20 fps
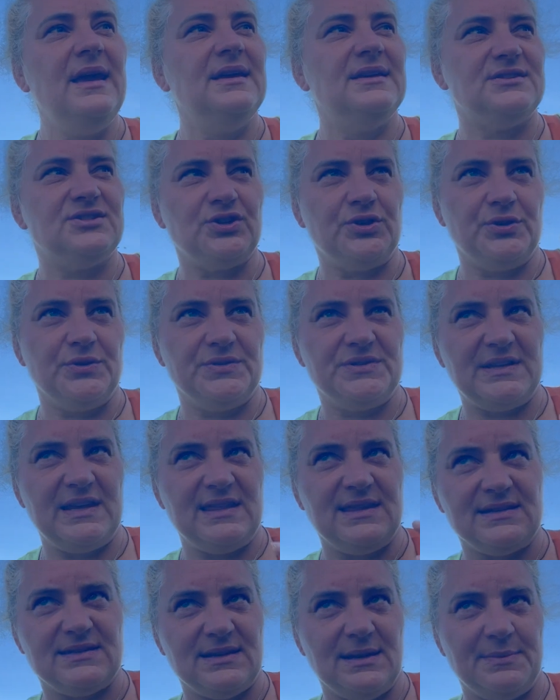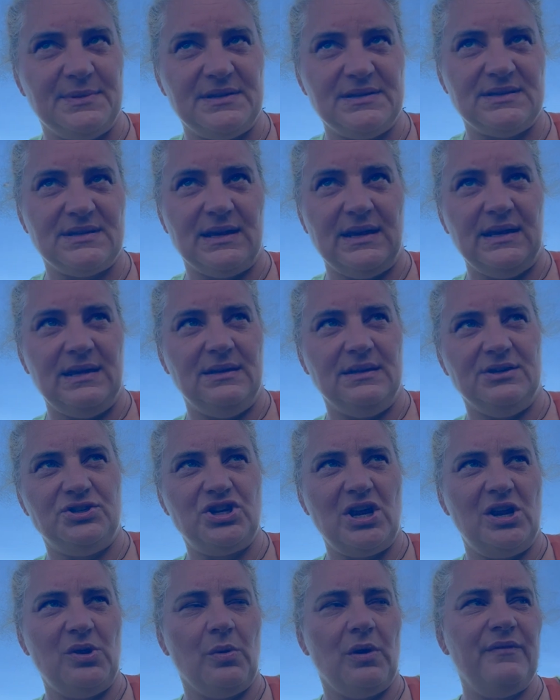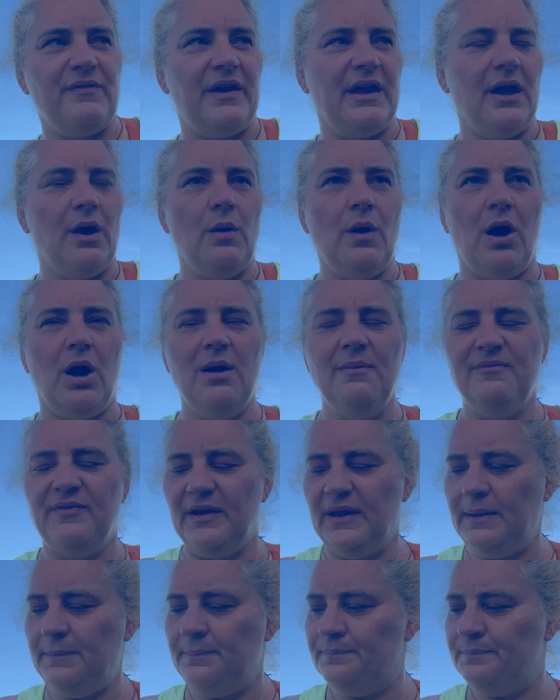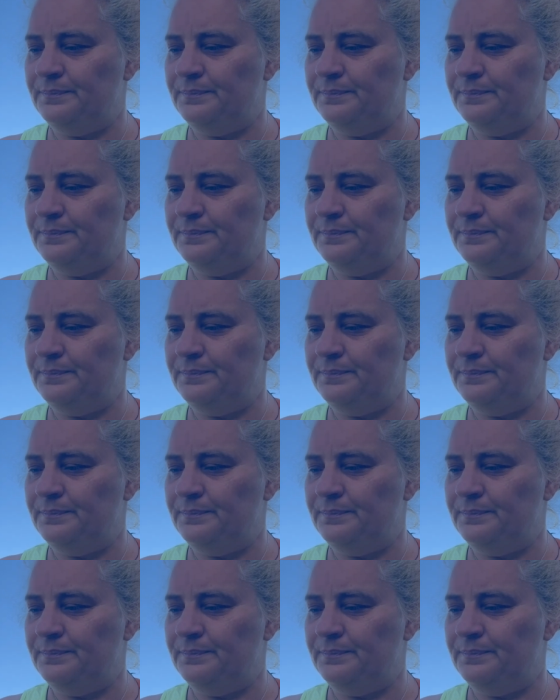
so you'll see the slippers in the January video, hopefully.